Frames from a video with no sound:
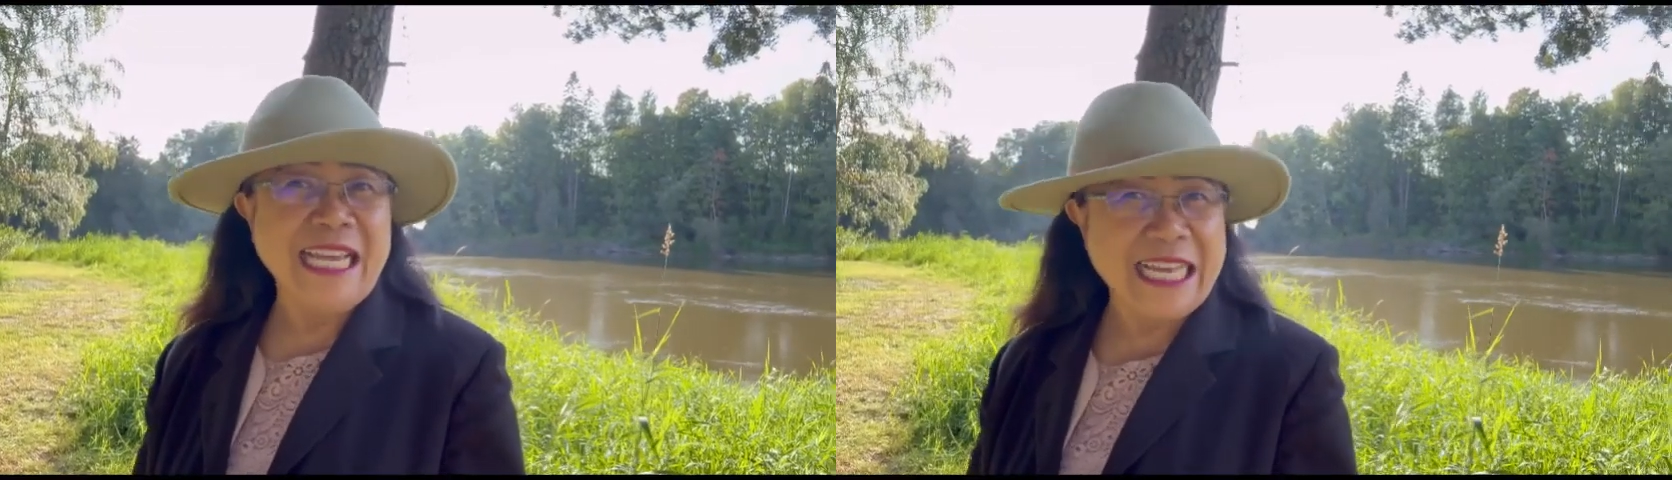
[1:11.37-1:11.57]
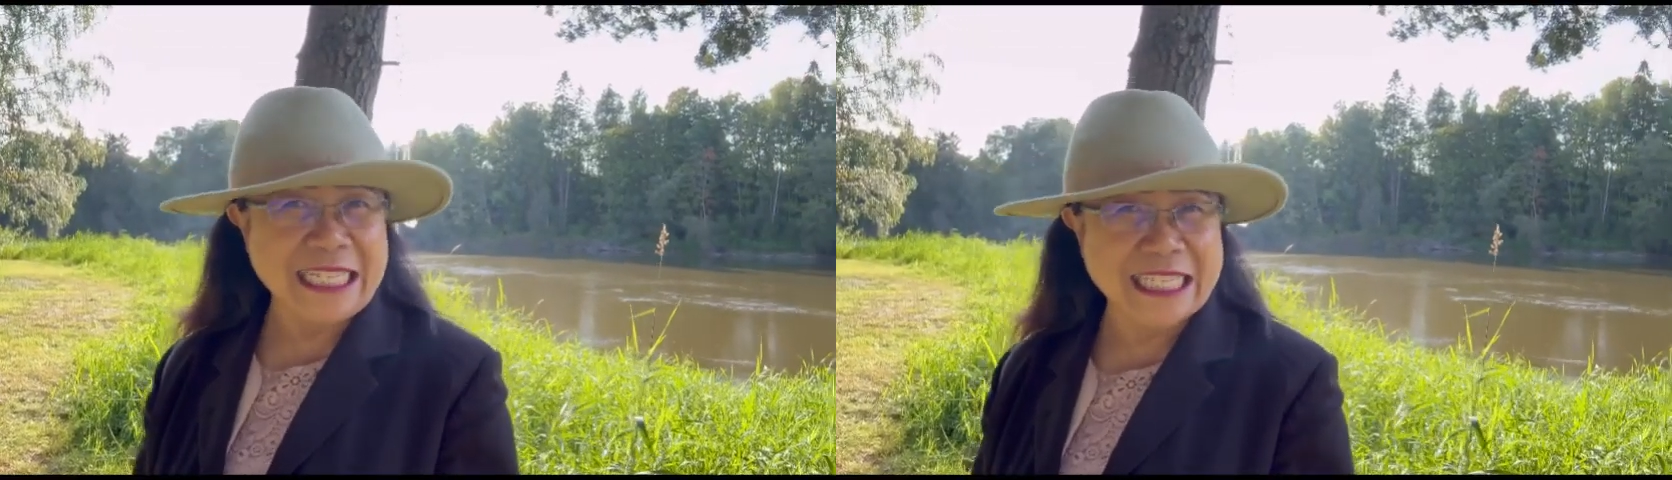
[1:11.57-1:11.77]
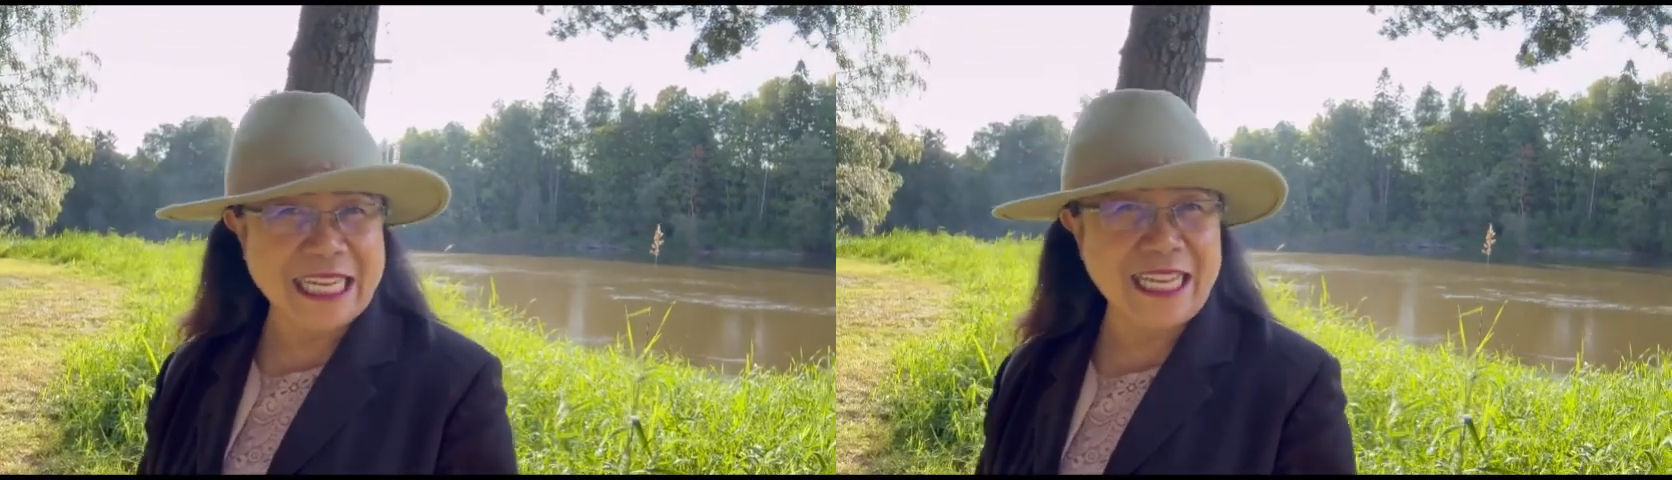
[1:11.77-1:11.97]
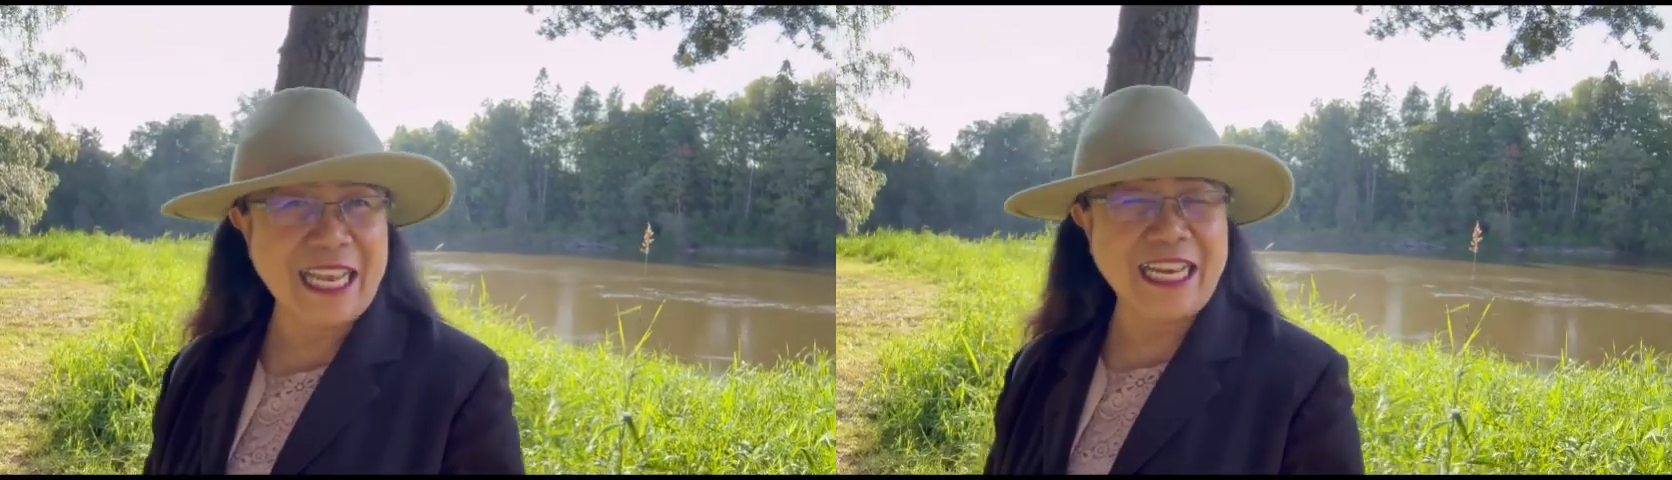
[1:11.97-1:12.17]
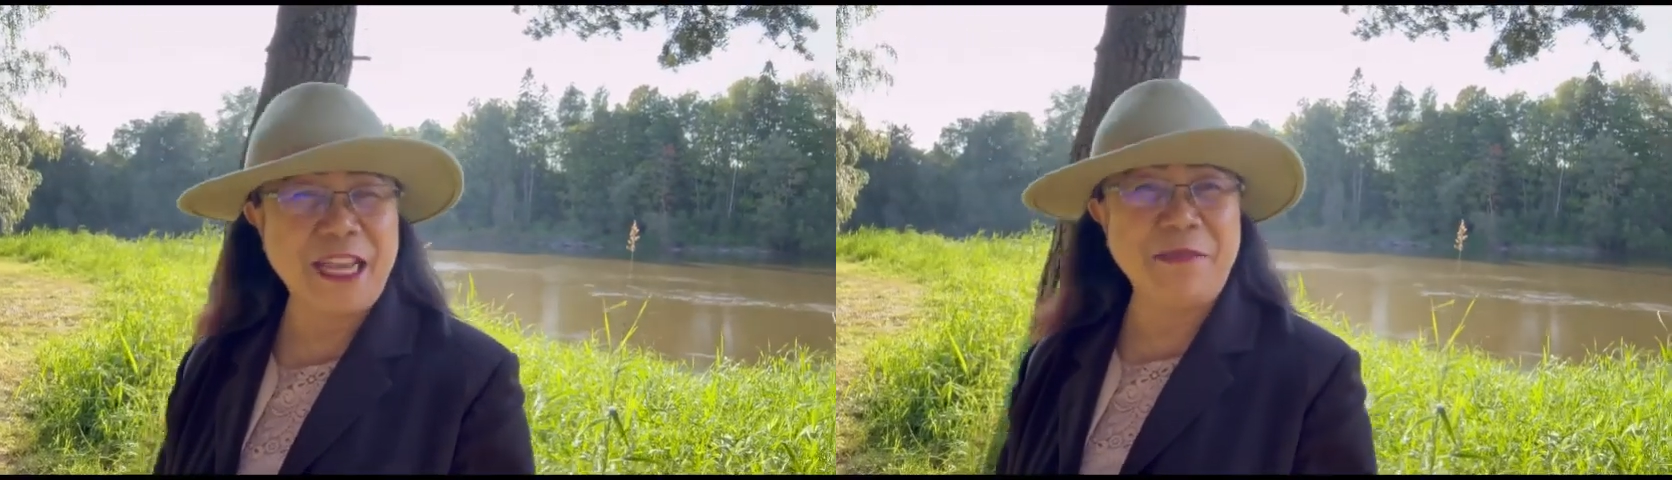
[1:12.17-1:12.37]
He is
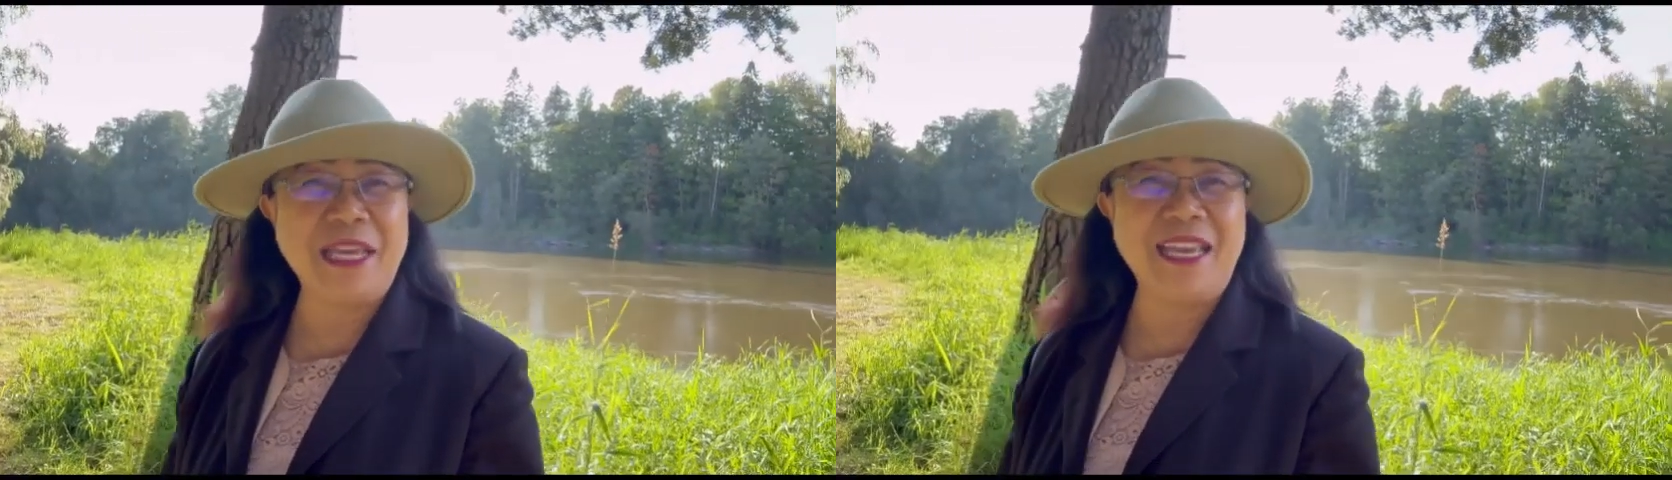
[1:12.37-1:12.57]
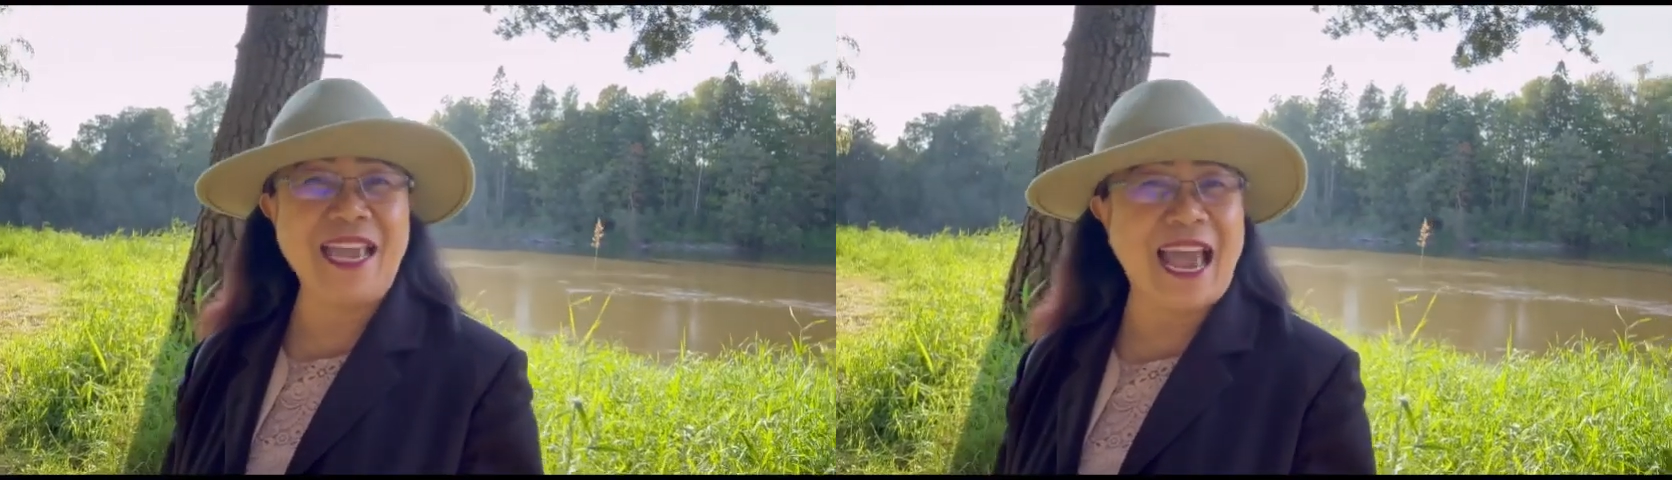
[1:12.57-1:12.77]
leading me